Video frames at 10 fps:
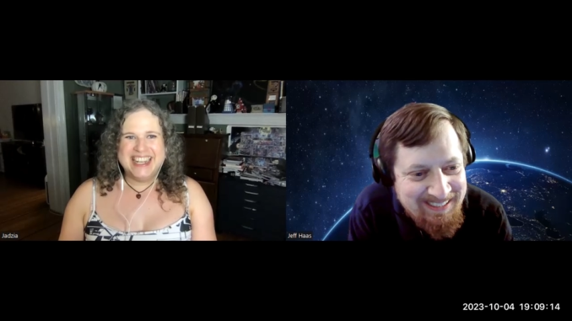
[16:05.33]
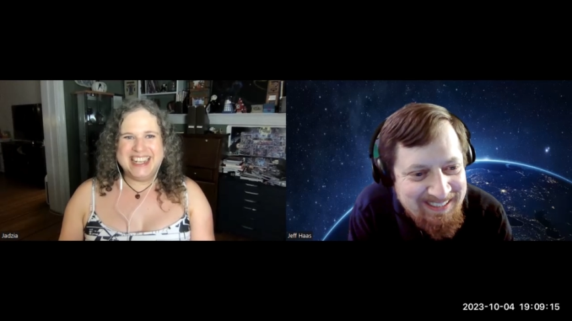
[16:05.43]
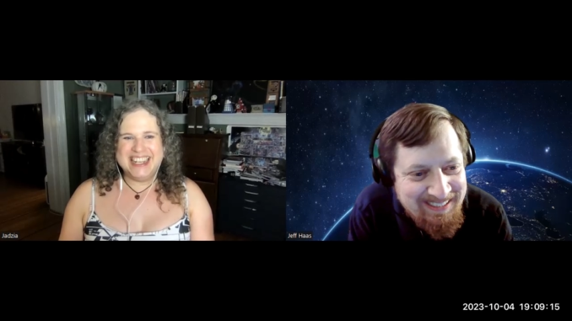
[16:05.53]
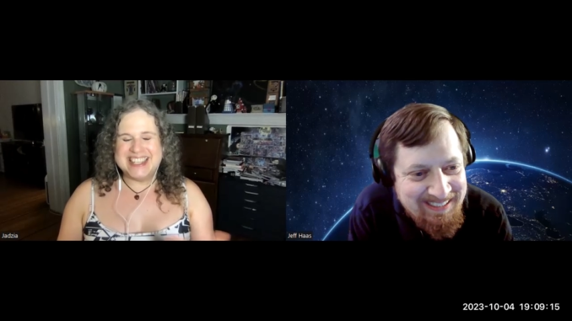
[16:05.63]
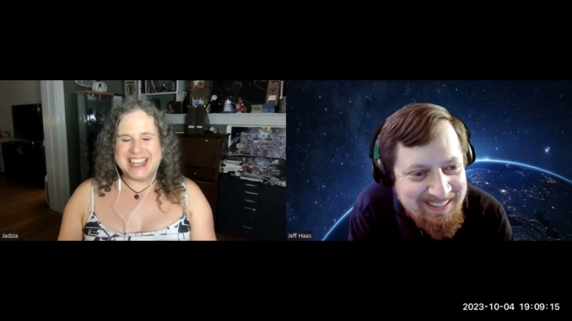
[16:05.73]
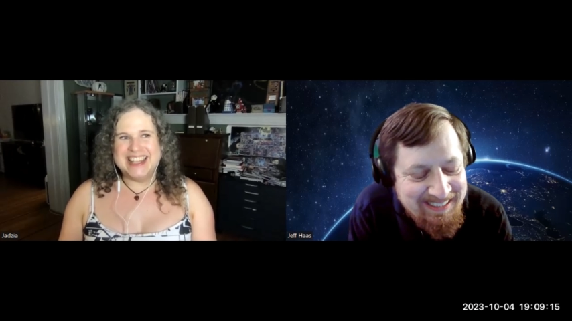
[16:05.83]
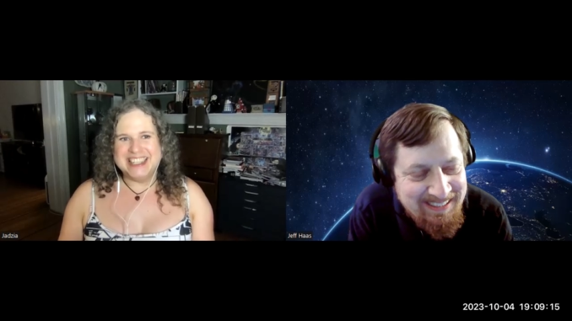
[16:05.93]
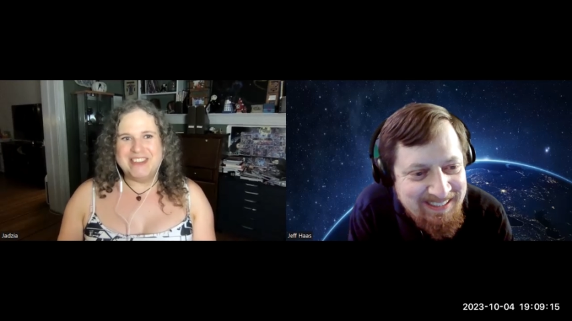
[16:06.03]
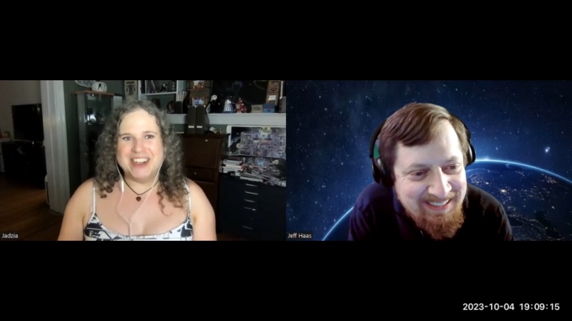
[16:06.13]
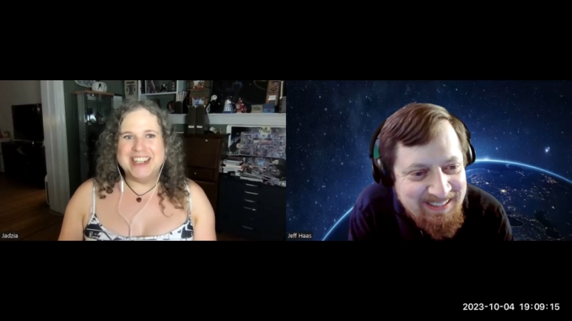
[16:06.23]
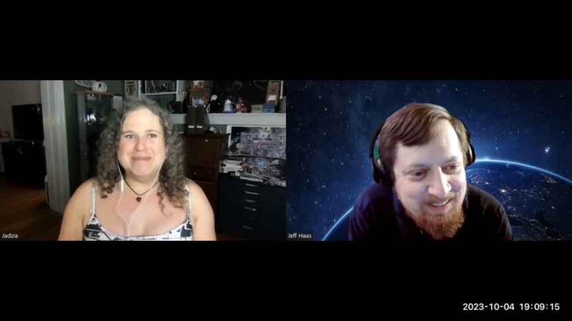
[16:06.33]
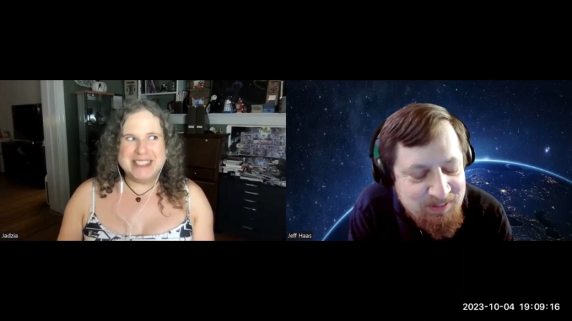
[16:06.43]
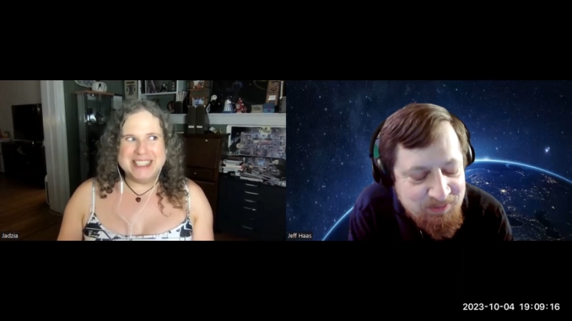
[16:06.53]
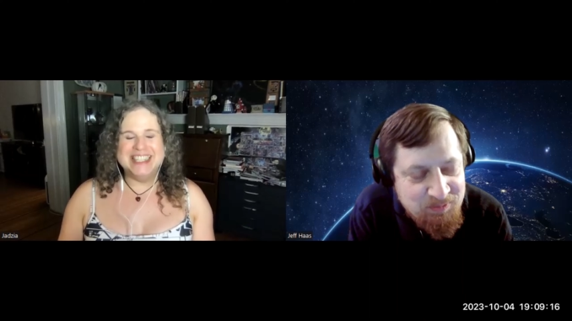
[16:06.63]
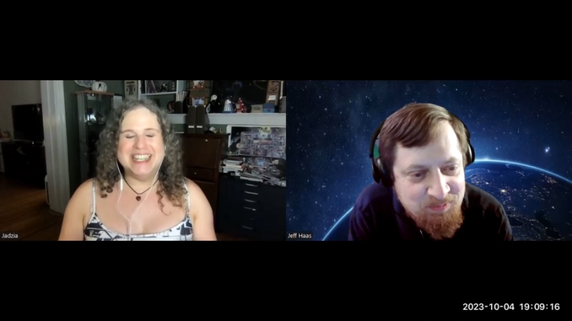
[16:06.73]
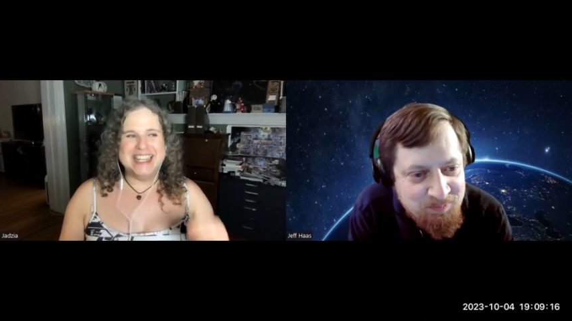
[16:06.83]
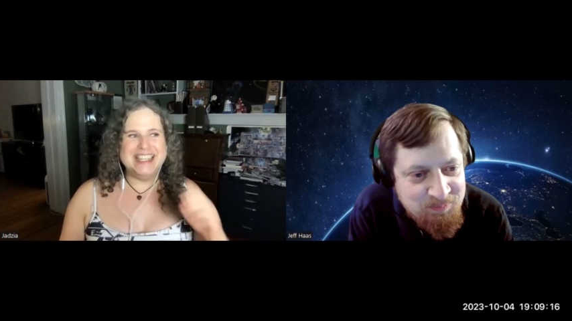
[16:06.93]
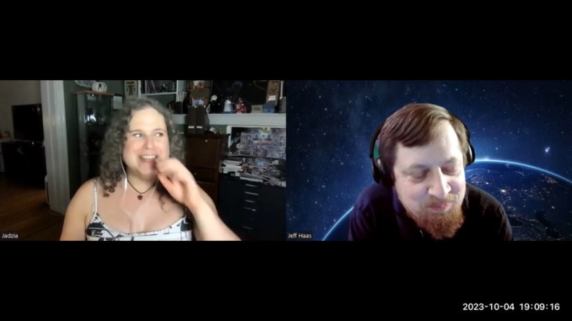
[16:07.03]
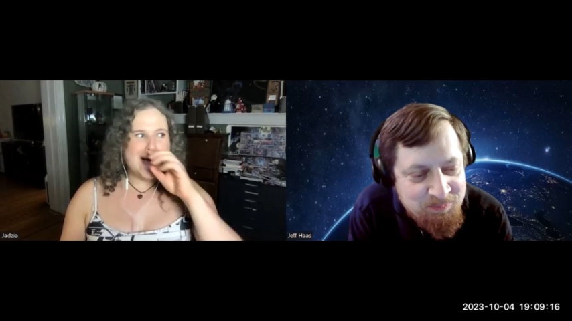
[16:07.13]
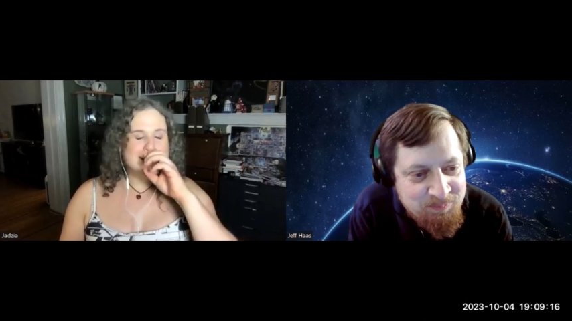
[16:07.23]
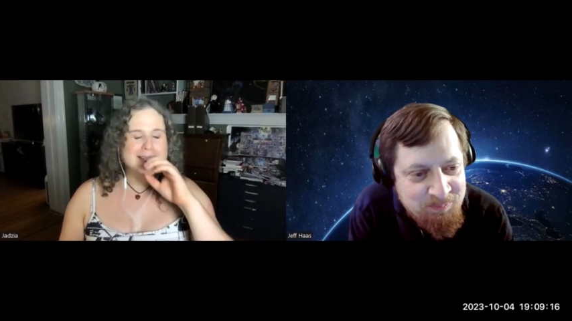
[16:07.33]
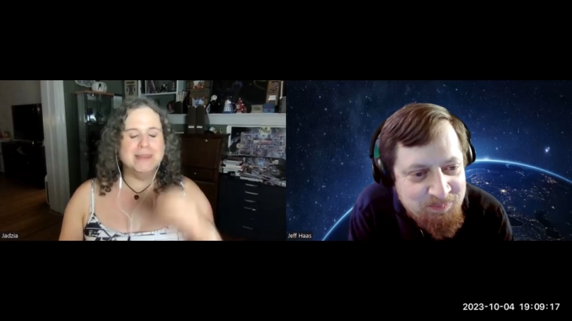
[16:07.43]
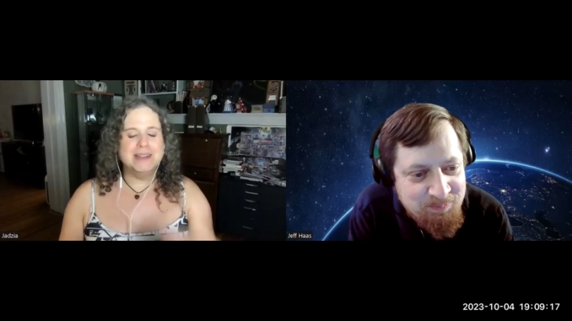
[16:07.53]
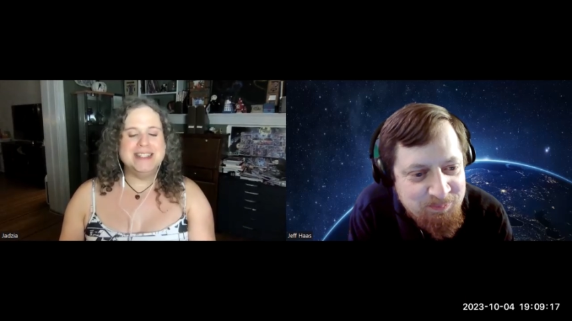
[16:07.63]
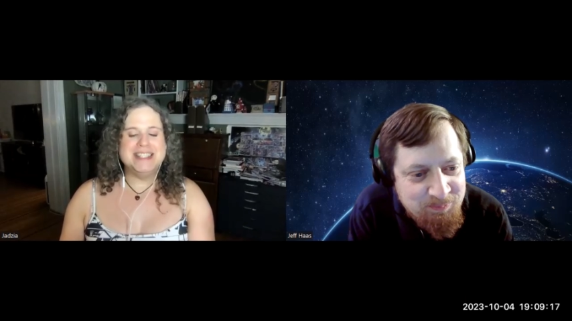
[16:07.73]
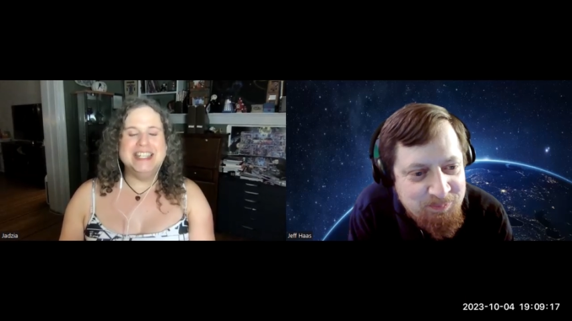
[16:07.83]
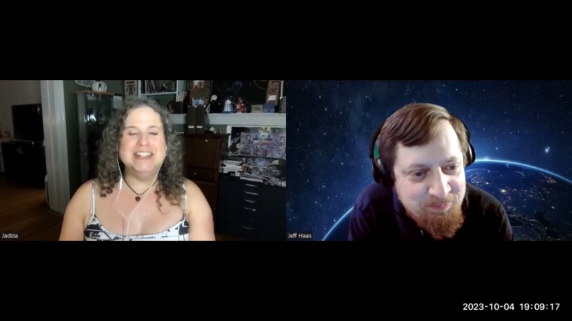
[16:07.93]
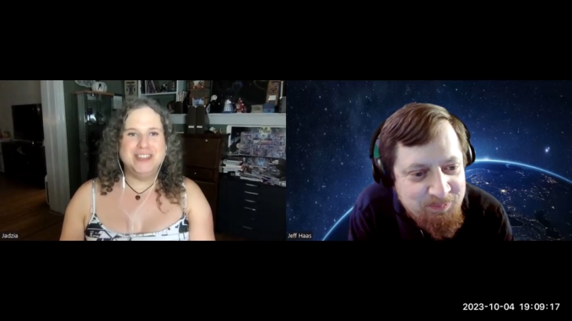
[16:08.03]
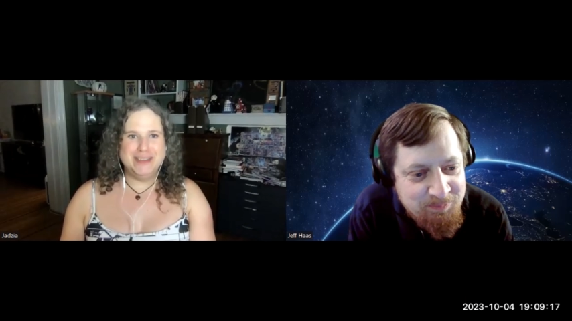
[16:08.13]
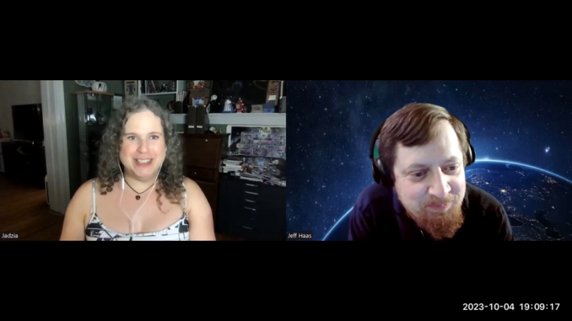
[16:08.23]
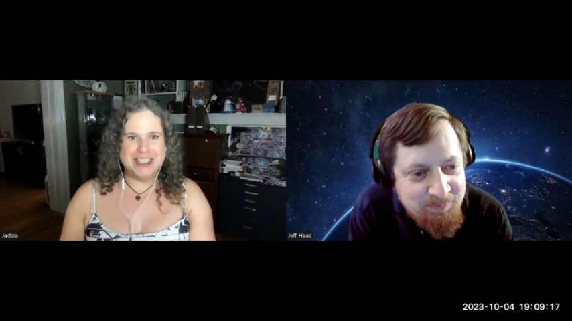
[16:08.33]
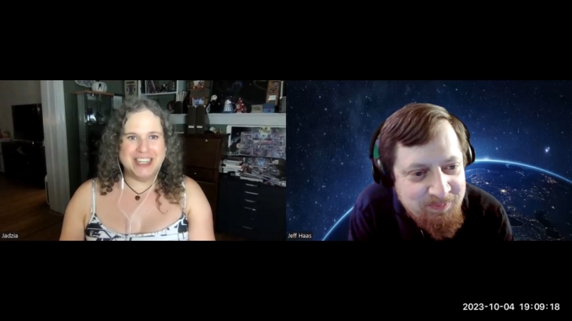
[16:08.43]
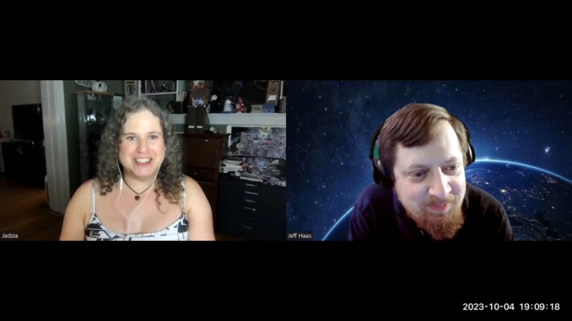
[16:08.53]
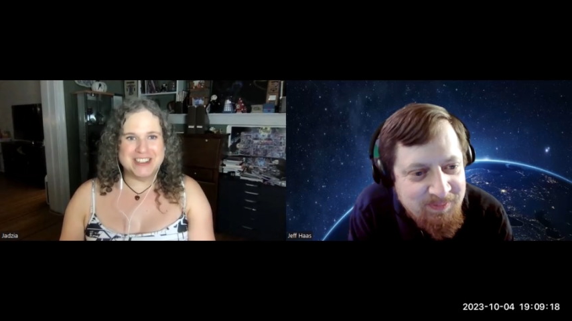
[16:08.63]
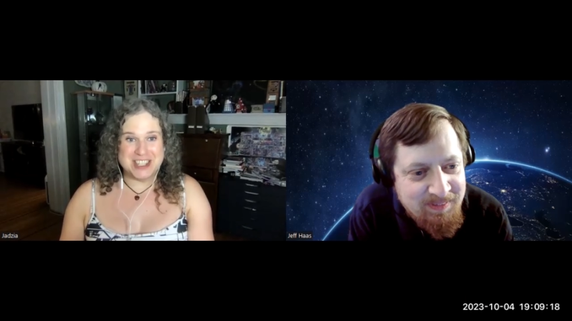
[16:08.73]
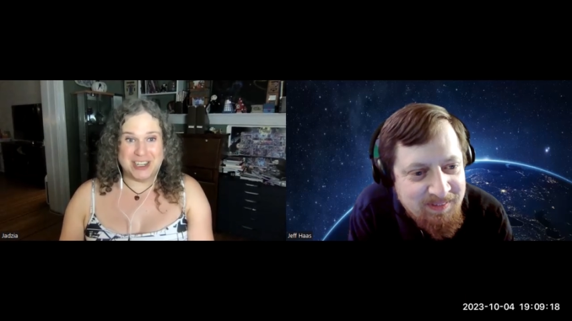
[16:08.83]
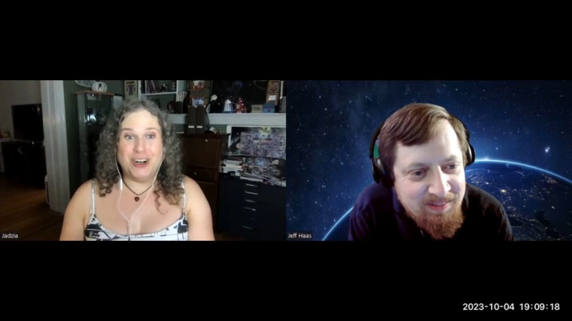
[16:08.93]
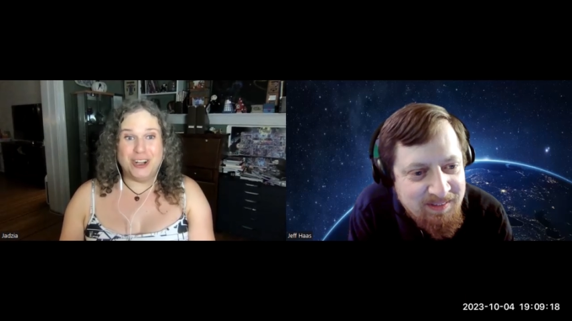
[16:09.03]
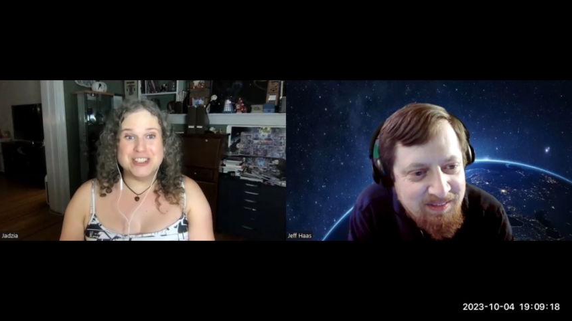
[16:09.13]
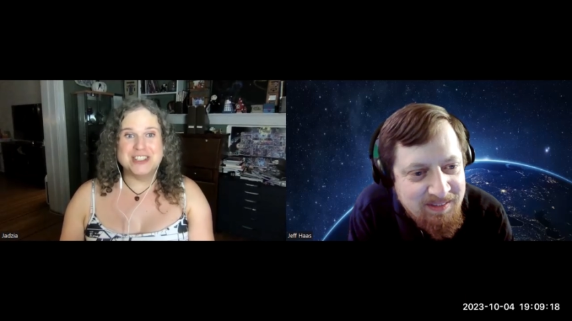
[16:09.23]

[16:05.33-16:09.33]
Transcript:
Speaker 1: Is I think very appealing and not something we see in female characters at all.